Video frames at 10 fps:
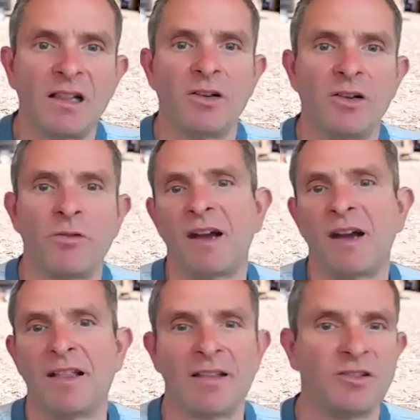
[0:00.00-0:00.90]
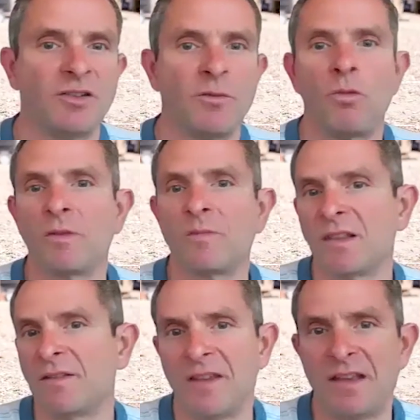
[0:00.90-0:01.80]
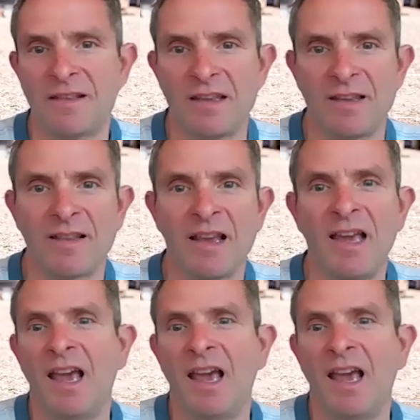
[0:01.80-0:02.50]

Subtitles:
clinical signs such as worms in the feces